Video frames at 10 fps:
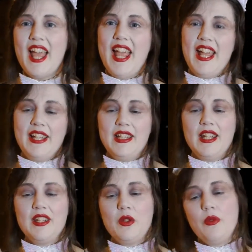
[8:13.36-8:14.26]
And
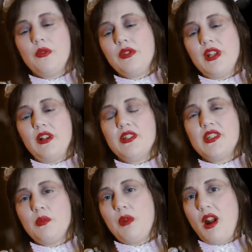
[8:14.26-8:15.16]
there are
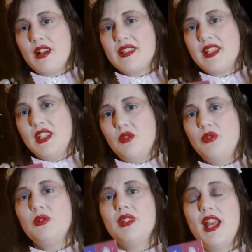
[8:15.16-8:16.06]
some cards that give
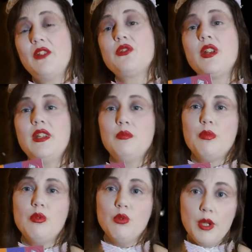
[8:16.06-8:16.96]
you an extra
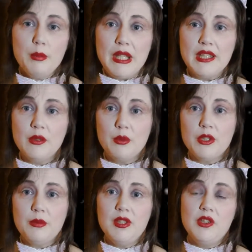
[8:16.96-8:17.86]
employment,
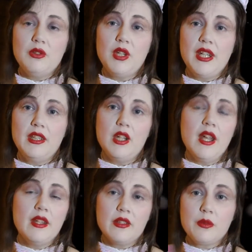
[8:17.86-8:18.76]
which means you can
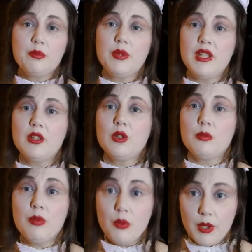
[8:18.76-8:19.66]
split your
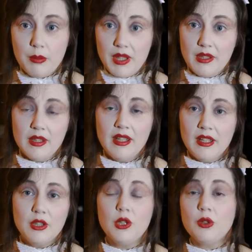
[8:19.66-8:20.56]
employment,
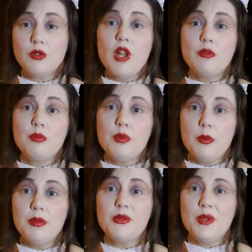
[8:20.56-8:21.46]
your love pool,
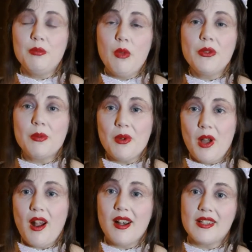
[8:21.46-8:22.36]
between multiple
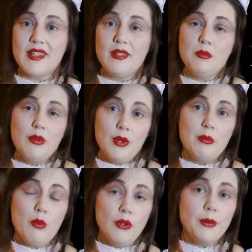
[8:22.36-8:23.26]
cards and employ
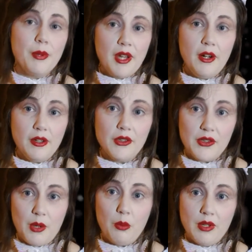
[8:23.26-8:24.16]
multiple
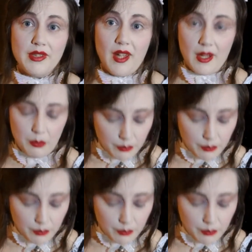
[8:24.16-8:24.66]
characters at one time.